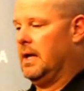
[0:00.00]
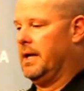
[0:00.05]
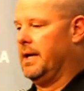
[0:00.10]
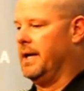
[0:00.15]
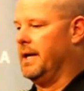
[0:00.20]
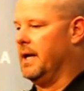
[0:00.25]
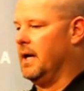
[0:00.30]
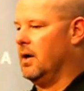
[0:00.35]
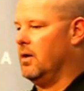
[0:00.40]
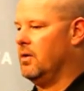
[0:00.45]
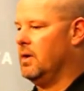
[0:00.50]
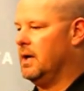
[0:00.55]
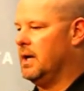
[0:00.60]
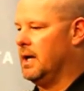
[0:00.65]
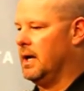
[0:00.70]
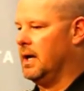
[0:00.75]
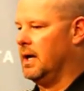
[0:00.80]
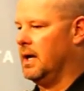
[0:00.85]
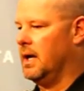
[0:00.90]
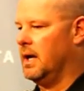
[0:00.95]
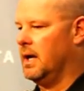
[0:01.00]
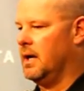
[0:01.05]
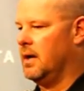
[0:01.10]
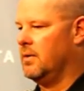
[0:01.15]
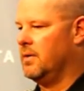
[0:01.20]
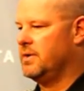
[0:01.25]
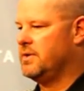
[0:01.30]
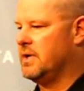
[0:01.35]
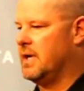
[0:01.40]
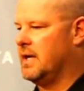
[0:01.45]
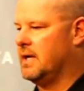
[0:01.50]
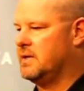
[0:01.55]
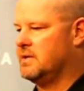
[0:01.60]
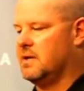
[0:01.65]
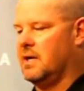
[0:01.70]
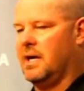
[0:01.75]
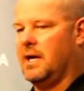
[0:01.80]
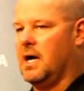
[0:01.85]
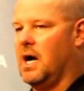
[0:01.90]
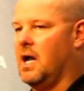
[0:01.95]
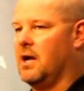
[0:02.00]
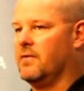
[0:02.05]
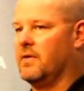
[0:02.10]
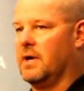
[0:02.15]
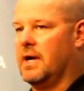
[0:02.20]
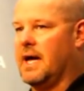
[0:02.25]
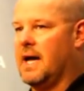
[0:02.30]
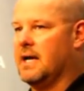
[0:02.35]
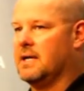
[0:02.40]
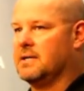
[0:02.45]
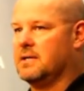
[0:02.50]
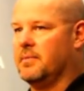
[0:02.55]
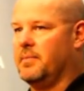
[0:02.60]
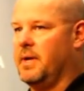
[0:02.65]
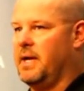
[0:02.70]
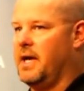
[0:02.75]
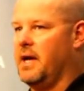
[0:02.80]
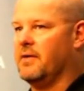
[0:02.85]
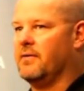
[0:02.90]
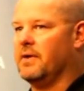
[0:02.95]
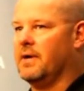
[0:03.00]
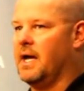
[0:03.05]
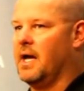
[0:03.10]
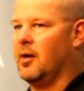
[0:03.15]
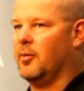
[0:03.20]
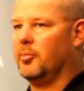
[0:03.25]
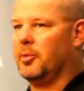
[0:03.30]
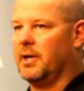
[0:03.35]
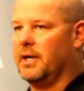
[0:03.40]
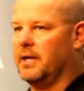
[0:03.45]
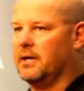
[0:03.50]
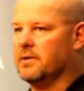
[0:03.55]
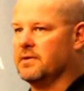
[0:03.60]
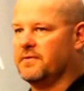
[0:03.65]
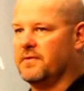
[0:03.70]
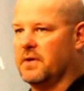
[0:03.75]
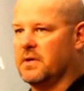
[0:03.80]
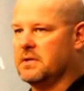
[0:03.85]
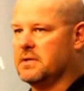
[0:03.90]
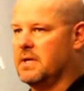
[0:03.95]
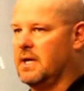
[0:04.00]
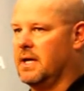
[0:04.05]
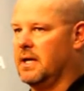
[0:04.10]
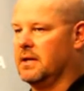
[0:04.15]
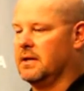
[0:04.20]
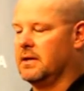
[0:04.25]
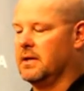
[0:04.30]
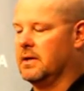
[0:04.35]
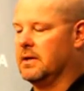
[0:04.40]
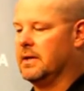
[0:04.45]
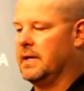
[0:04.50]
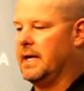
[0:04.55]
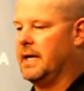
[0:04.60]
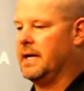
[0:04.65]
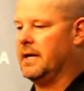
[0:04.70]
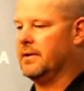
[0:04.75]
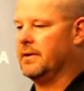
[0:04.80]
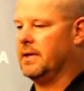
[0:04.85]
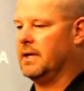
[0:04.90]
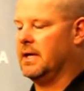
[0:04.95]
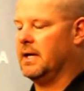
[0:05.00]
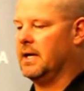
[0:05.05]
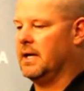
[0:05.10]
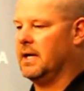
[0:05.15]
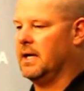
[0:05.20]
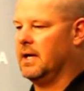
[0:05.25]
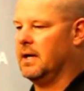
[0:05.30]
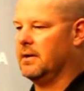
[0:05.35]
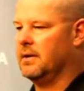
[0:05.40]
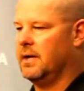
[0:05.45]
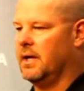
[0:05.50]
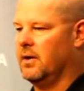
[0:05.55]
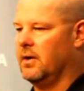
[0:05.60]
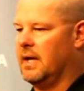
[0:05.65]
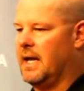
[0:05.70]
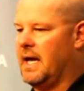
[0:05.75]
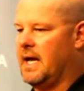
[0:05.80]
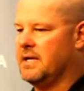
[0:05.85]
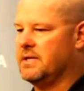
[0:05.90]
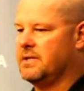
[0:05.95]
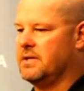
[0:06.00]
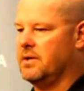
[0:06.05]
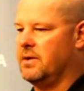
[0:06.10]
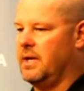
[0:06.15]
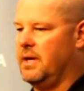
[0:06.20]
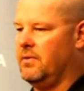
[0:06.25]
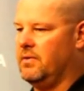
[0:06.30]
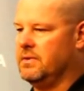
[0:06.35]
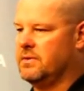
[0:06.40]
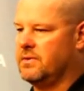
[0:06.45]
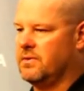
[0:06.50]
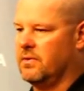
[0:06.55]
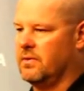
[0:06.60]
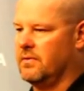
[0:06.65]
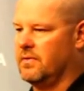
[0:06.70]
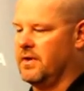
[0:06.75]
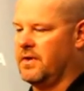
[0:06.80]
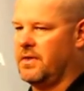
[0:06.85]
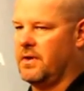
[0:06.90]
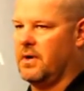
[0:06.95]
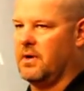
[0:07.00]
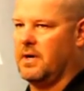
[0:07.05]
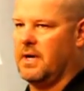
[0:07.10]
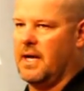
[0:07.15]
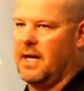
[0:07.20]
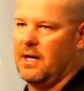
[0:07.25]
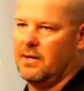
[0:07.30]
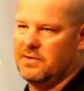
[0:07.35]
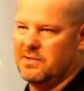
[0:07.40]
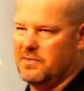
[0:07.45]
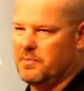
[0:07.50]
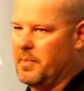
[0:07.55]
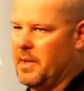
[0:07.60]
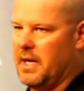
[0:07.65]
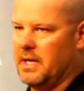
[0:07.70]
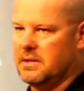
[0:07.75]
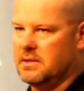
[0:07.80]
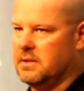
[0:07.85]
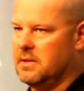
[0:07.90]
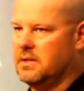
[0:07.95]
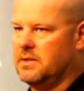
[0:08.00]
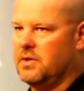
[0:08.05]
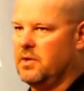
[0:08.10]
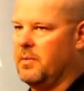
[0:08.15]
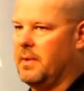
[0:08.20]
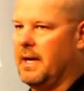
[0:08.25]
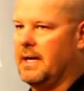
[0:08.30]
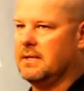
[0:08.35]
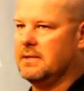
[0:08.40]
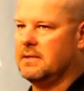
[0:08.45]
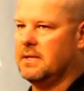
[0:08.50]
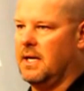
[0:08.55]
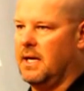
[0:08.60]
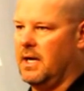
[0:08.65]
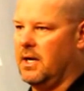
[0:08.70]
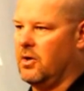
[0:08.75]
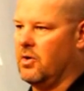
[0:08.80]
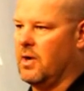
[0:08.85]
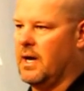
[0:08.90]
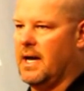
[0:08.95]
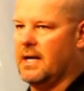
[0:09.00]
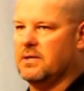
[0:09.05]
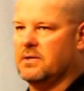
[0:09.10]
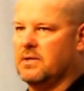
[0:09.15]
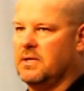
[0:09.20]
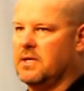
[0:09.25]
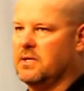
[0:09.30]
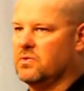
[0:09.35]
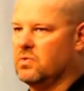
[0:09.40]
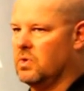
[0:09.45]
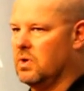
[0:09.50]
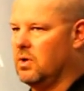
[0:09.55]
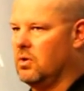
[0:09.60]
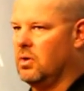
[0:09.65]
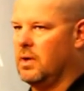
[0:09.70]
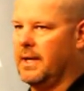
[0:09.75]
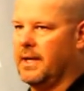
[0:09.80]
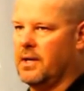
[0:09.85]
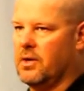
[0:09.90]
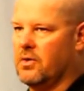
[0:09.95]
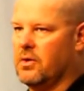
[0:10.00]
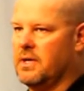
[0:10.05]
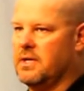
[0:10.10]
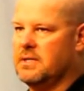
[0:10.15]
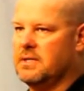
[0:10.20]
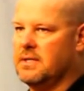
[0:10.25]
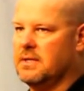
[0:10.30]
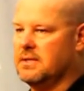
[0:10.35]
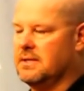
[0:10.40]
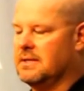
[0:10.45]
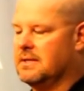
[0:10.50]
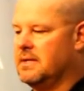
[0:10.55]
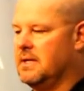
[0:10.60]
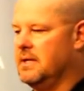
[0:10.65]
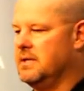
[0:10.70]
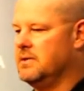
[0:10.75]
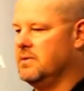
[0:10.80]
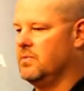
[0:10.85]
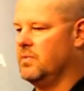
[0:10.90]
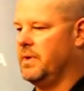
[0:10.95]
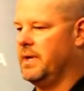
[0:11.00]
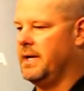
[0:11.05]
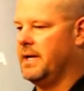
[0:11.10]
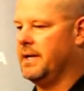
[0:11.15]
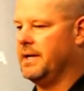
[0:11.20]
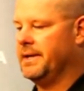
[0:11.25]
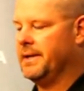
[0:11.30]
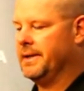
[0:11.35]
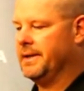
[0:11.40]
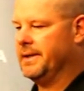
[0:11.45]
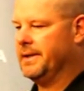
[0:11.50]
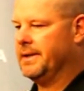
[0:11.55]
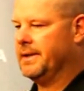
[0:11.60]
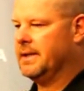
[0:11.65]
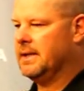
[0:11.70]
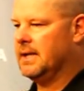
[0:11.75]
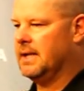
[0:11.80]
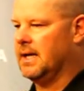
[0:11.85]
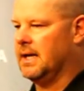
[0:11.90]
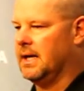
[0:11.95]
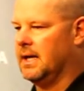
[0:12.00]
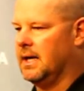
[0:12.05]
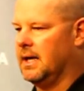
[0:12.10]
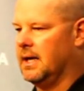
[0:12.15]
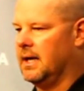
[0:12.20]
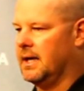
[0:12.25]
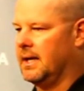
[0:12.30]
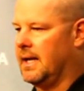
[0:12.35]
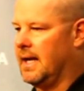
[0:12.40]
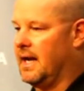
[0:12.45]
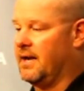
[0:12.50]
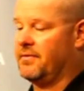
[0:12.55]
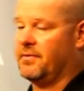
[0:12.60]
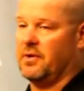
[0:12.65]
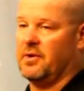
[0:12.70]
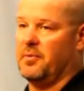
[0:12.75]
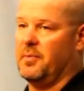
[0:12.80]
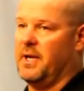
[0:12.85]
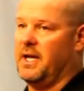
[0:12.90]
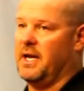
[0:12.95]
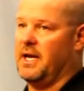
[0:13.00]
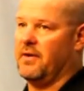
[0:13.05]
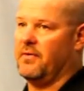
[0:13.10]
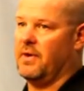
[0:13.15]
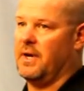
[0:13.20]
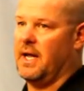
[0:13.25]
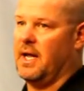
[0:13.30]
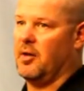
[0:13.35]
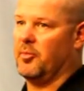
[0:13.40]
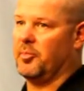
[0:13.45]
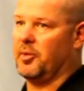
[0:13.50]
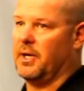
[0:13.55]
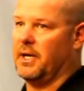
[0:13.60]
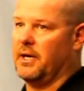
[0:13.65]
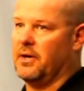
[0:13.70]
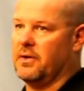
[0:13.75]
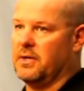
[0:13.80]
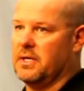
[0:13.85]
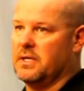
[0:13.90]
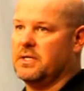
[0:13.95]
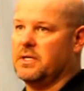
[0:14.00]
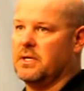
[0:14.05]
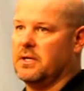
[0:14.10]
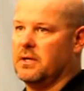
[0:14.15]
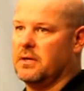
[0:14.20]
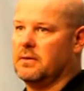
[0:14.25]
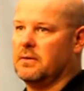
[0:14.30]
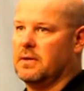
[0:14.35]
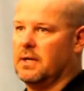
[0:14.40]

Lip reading: You know, we try to train all of our guys to be every down players, first, second, third down. You know, last year he was sort of a third down specialist, you might say, and gradually his role increased as the season went. I'd like for him to be an every down player this year.